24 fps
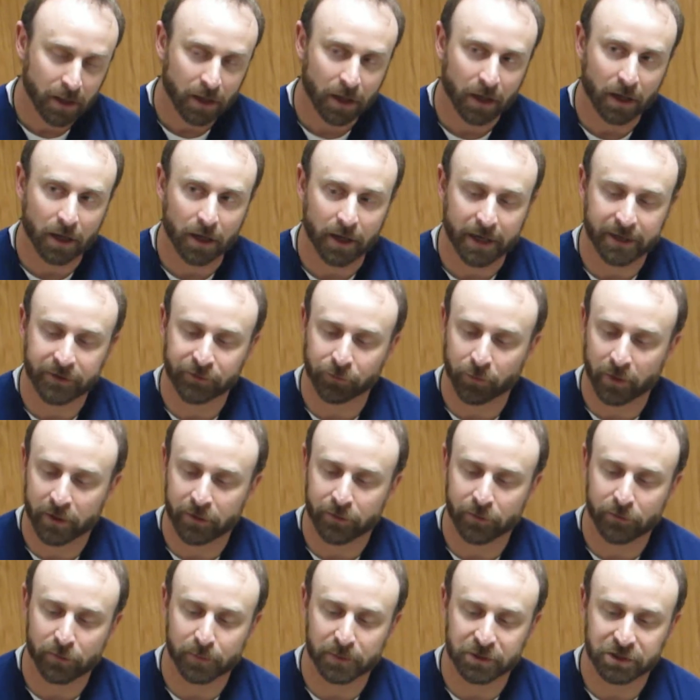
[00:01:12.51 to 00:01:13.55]
It's running
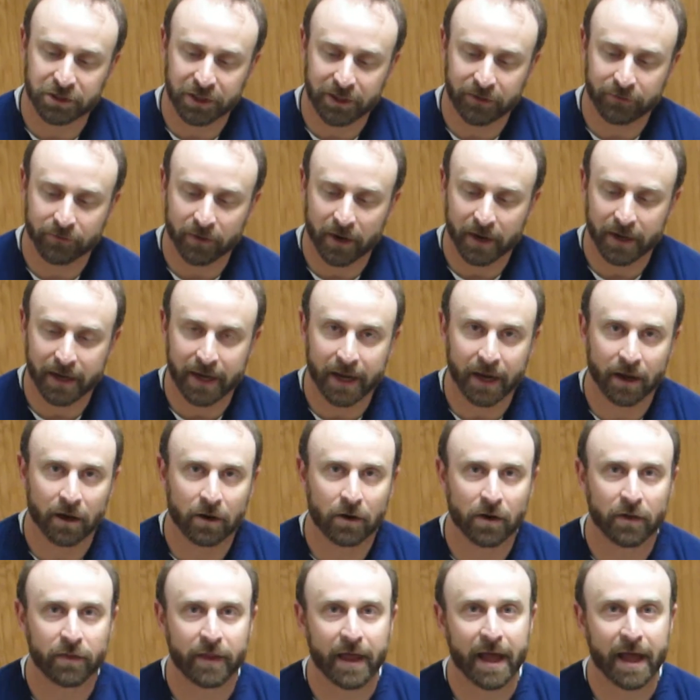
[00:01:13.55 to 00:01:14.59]
through the machine right
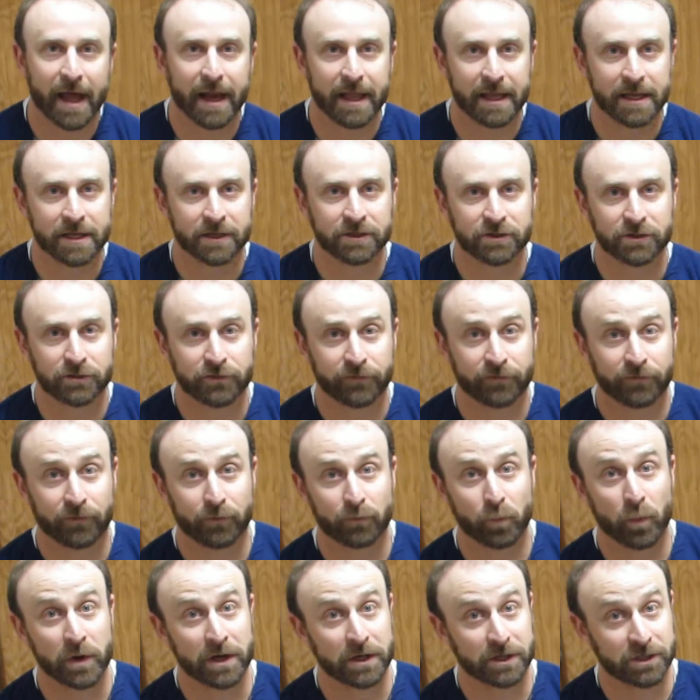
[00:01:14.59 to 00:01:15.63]
now, and that is,
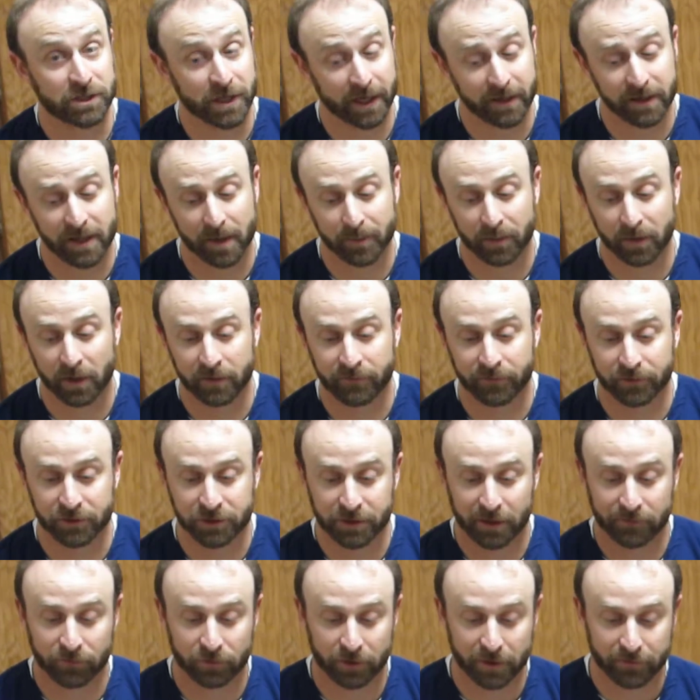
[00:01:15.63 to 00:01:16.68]
we check that blood for
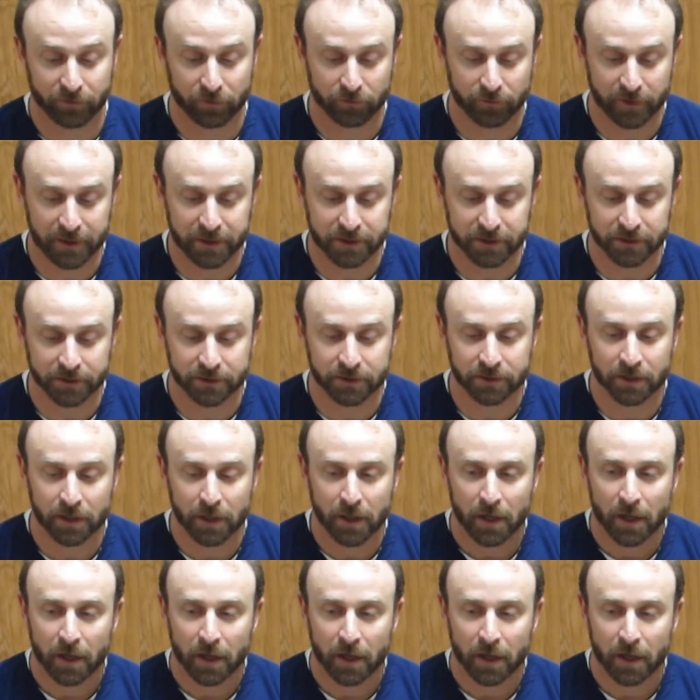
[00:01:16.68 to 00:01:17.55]
several different reasons.